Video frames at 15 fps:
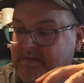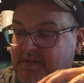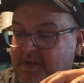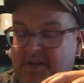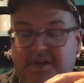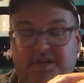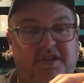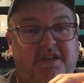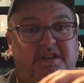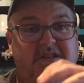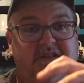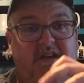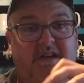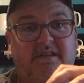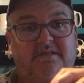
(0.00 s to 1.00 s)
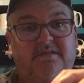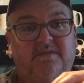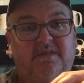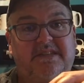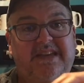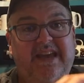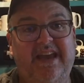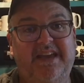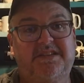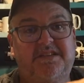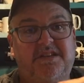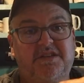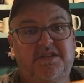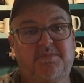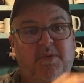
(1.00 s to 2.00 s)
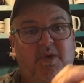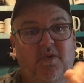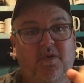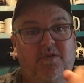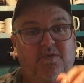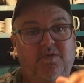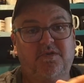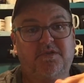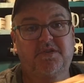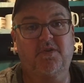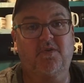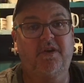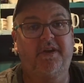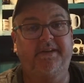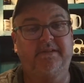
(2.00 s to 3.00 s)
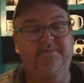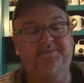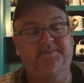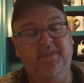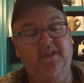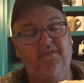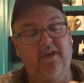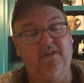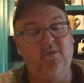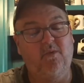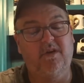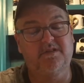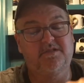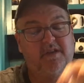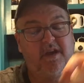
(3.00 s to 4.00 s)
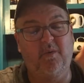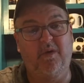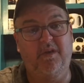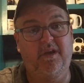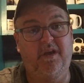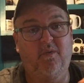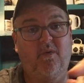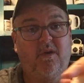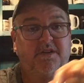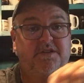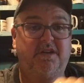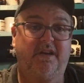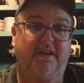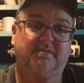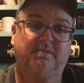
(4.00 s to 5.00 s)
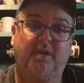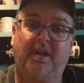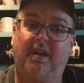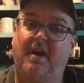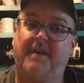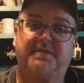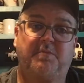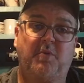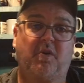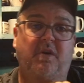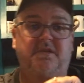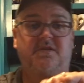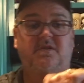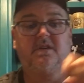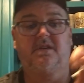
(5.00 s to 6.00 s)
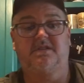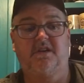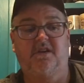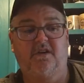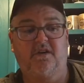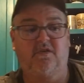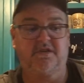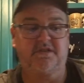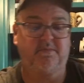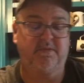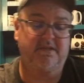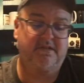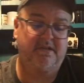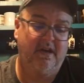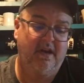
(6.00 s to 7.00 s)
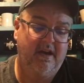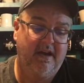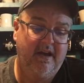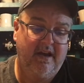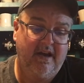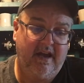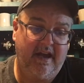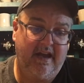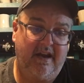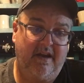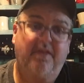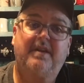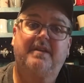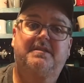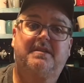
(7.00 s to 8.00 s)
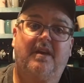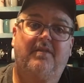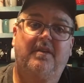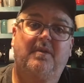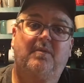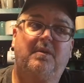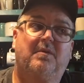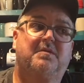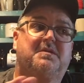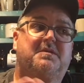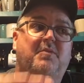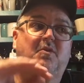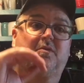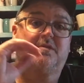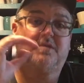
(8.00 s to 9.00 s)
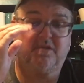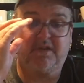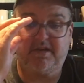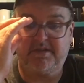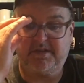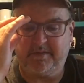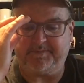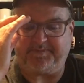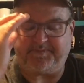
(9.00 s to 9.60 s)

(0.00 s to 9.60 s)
you can just taste the smoke through the screen. If you haven't watched that one yet, watch it. We love smoking turkeys here at Christmas and at Thanksgiving. We will smoke turkeys.